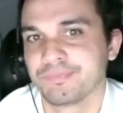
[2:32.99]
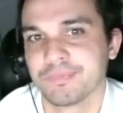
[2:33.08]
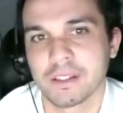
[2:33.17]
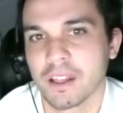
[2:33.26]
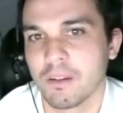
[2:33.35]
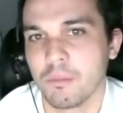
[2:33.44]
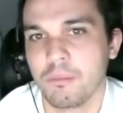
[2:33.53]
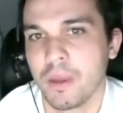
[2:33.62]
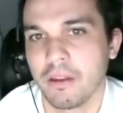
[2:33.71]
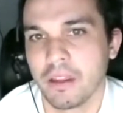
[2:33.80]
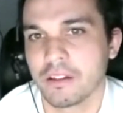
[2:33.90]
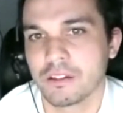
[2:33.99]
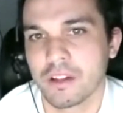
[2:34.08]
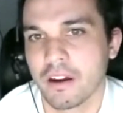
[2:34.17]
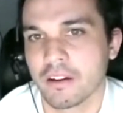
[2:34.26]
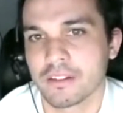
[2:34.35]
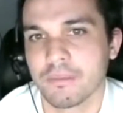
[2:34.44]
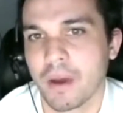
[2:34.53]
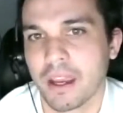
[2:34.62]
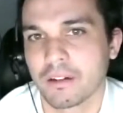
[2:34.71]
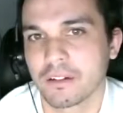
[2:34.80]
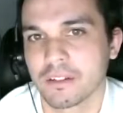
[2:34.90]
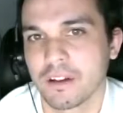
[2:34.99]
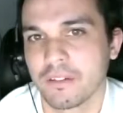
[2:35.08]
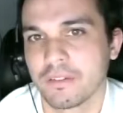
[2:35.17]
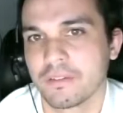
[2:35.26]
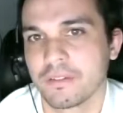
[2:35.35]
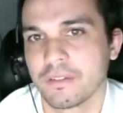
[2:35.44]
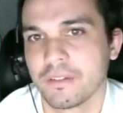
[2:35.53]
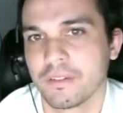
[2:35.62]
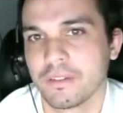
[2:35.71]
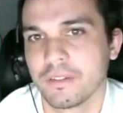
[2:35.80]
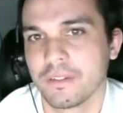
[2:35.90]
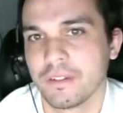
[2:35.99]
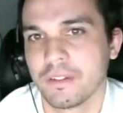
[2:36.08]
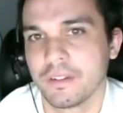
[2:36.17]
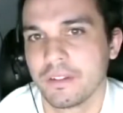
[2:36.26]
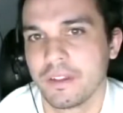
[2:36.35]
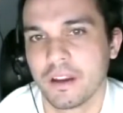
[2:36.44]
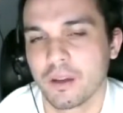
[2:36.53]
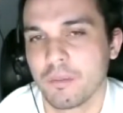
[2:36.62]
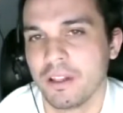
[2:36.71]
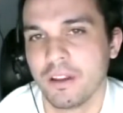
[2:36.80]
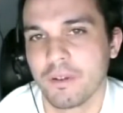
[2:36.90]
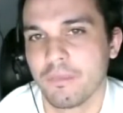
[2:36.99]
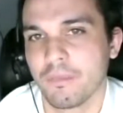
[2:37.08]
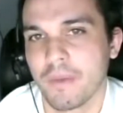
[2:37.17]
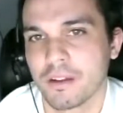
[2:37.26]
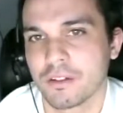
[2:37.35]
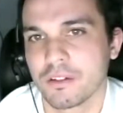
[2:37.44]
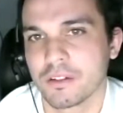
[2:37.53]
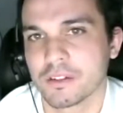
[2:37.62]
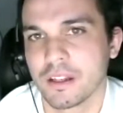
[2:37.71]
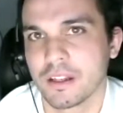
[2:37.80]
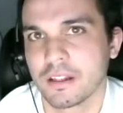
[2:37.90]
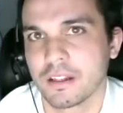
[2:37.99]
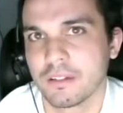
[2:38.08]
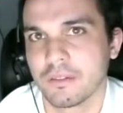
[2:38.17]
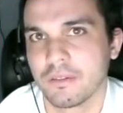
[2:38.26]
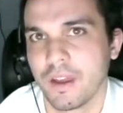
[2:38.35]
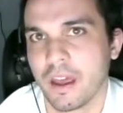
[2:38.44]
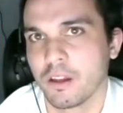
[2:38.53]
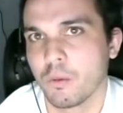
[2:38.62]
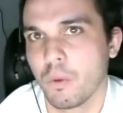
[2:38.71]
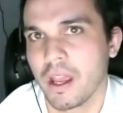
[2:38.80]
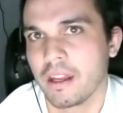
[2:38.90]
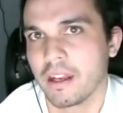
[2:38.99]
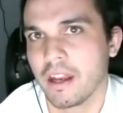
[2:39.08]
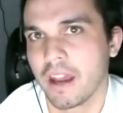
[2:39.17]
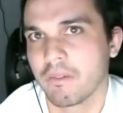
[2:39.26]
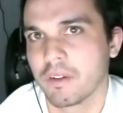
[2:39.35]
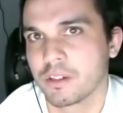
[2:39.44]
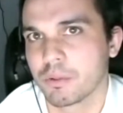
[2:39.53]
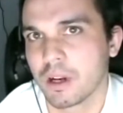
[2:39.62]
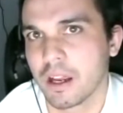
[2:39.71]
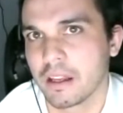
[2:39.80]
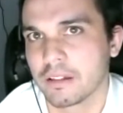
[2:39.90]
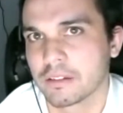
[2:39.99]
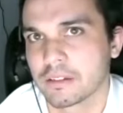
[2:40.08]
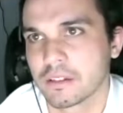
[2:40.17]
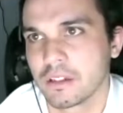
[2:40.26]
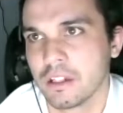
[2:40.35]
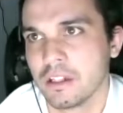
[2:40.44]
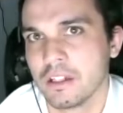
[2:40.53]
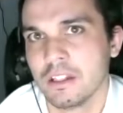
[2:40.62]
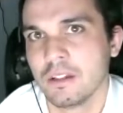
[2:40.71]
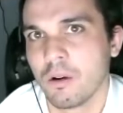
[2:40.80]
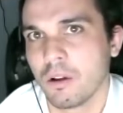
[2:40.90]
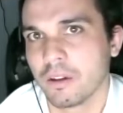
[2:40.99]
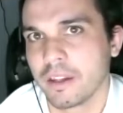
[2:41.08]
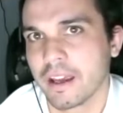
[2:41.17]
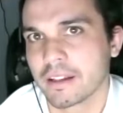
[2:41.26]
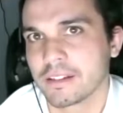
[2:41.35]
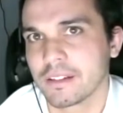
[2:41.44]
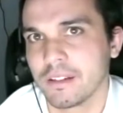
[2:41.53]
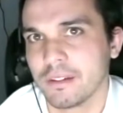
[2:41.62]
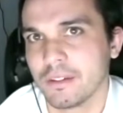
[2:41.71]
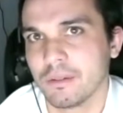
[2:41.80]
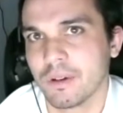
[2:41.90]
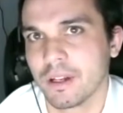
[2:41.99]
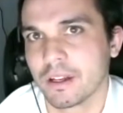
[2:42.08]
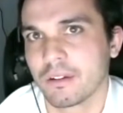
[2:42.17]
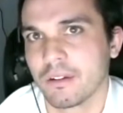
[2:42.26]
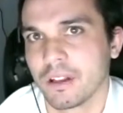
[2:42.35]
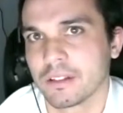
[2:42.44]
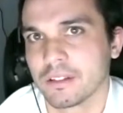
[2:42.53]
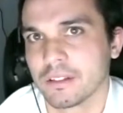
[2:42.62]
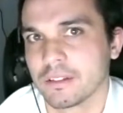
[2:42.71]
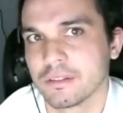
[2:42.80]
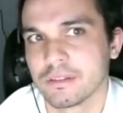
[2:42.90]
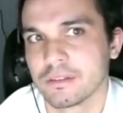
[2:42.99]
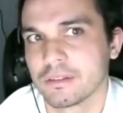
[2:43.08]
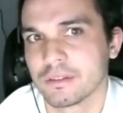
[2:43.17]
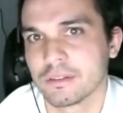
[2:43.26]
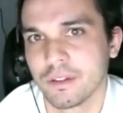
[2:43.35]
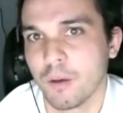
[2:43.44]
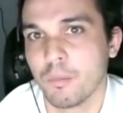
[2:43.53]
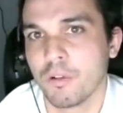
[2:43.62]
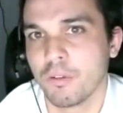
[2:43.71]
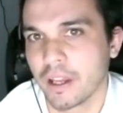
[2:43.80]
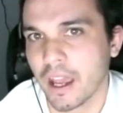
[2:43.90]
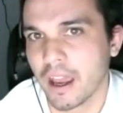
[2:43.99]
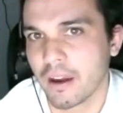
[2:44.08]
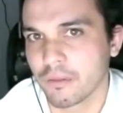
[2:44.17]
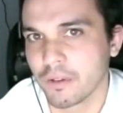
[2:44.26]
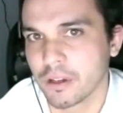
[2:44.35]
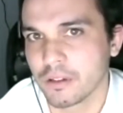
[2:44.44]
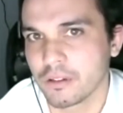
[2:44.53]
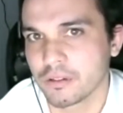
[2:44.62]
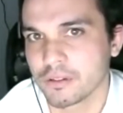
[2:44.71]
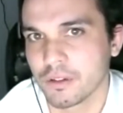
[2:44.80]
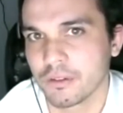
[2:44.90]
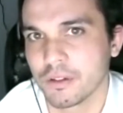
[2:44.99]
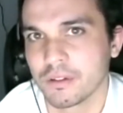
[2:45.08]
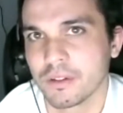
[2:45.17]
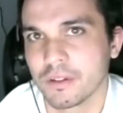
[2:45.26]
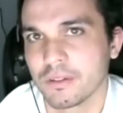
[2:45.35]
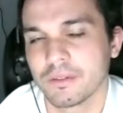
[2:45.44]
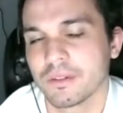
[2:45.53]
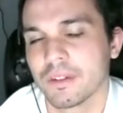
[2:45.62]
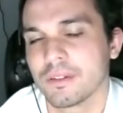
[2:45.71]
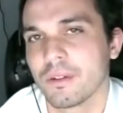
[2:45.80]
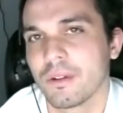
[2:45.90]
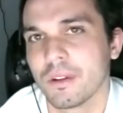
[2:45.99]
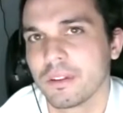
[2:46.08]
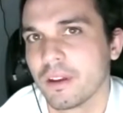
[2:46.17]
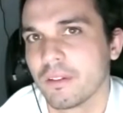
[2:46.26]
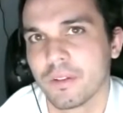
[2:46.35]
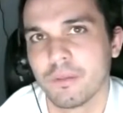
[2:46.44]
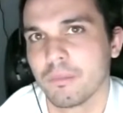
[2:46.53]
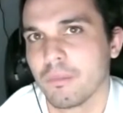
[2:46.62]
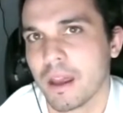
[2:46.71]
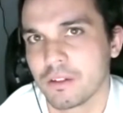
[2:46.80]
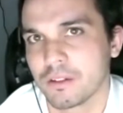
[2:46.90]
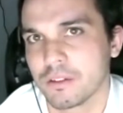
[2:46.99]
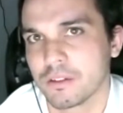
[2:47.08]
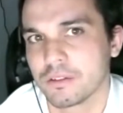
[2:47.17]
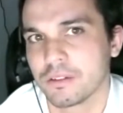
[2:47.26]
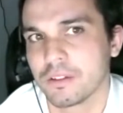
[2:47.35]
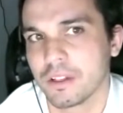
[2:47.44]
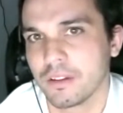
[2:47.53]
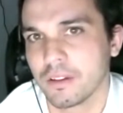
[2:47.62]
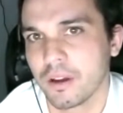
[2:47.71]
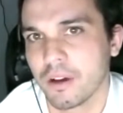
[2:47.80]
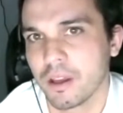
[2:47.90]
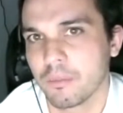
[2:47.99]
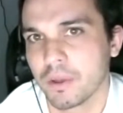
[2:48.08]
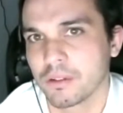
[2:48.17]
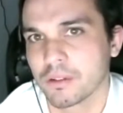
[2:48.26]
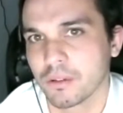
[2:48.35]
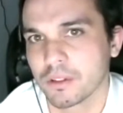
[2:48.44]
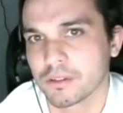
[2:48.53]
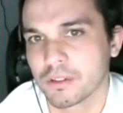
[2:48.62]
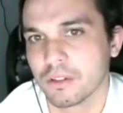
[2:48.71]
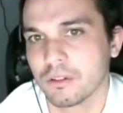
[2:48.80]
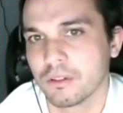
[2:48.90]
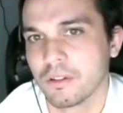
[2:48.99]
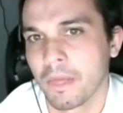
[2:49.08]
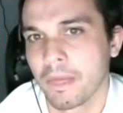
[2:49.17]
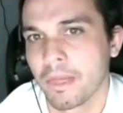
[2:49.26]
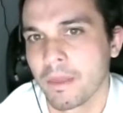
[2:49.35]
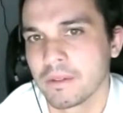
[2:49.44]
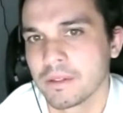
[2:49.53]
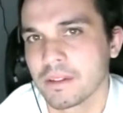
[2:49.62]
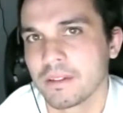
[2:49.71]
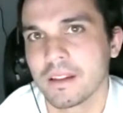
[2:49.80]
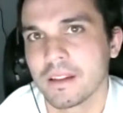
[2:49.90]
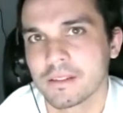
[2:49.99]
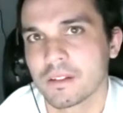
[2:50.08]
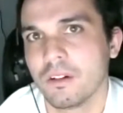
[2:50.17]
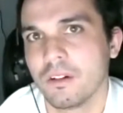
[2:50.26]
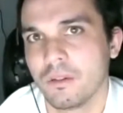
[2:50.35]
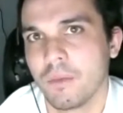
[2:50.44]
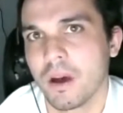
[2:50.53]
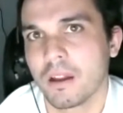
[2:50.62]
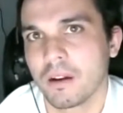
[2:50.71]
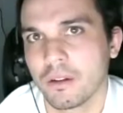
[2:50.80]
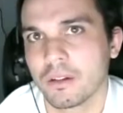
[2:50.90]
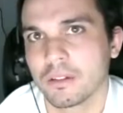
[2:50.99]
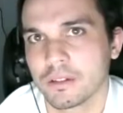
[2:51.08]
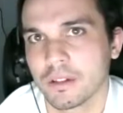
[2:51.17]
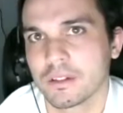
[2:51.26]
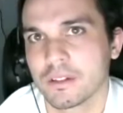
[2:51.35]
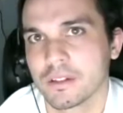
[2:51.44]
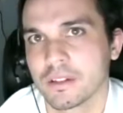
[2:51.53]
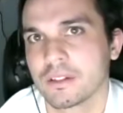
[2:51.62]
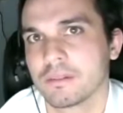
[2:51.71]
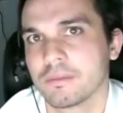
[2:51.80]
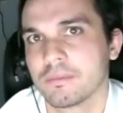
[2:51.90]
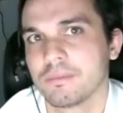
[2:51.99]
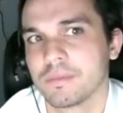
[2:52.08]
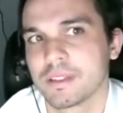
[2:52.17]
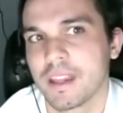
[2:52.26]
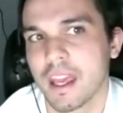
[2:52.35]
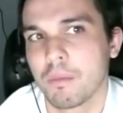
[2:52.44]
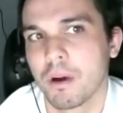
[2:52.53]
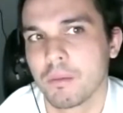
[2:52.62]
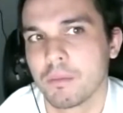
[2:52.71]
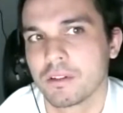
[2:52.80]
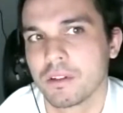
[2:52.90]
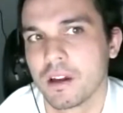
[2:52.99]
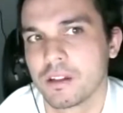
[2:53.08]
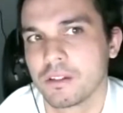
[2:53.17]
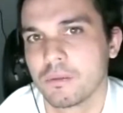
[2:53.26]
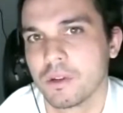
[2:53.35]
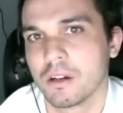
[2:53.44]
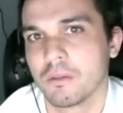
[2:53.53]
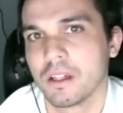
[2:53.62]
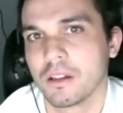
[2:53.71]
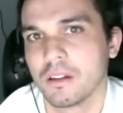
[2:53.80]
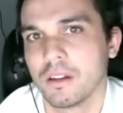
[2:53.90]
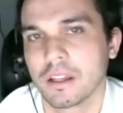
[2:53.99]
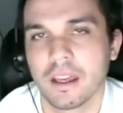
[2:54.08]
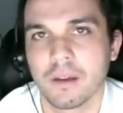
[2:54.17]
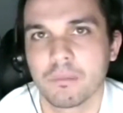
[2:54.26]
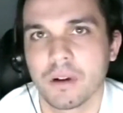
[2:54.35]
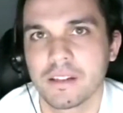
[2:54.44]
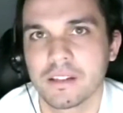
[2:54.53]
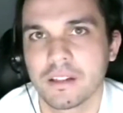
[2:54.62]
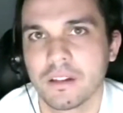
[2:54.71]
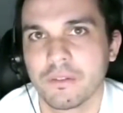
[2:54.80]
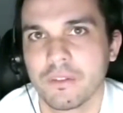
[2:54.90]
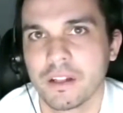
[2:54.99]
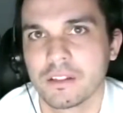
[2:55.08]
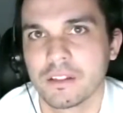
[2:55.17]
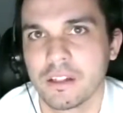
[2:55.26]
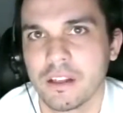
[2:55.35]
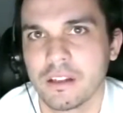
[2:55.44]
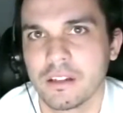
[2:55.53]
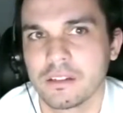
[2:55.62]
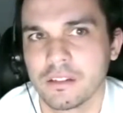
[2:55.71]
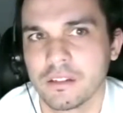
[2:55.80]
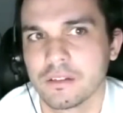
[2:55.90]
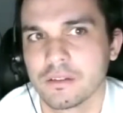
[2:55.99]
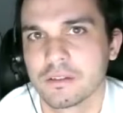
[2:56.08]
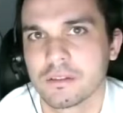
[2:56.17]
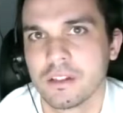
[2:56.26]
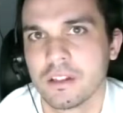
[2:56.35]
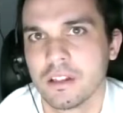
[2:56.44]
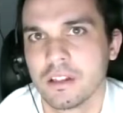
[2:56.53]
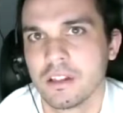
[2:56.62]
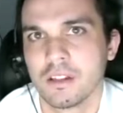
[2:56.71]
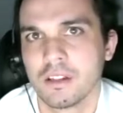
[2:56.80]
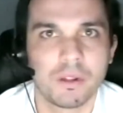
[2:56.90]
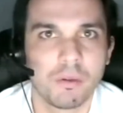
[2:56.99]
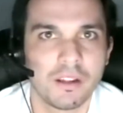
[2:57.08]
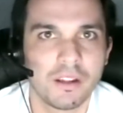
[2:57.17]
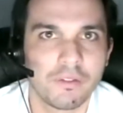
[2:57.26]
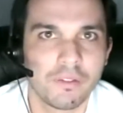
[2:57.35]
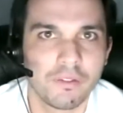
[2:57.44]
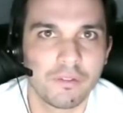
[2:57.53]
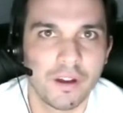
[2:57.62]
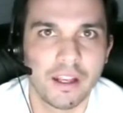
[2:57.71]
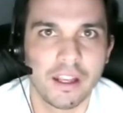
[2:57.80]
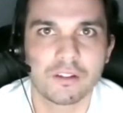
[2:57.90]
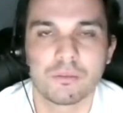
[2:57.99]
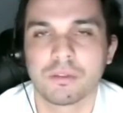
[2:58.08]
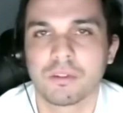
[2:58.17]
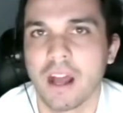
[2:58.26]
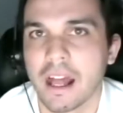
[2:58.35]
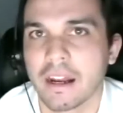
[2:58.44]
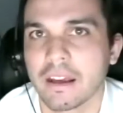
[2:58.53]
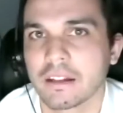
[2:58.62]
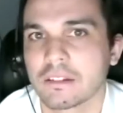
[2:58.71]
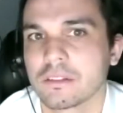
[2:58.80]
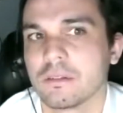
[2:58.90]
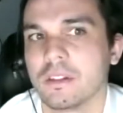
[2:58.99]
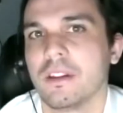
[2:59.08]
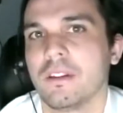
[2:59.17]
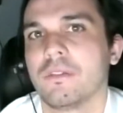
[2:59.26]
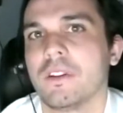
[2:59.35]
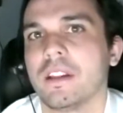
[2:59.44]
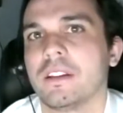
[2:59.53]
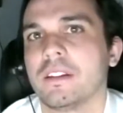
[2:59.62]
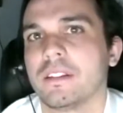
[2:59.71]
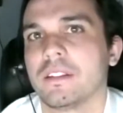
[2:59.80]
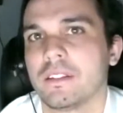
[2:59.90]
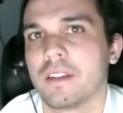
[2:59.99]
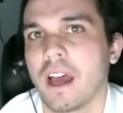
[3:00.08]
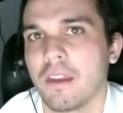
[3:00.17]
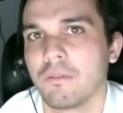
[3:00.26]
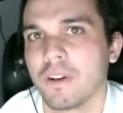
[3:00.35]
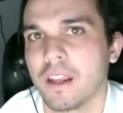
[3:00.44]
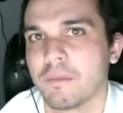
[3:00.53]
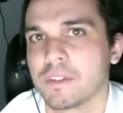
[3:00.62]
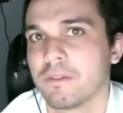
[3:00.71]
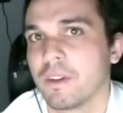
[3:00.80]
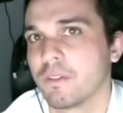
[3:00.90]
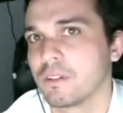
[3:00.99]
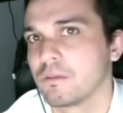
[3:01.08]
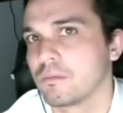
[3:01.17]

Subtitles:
let's say, 1 billion shares of Microsoft, there could be different measures like value weighted average price, or only execute when it crosses a moving average. So there's all different measures you can do it, but there's also statistical models such as like stab arbitrage, where we could look at pricing differentiations between different financial products or different timeframes of different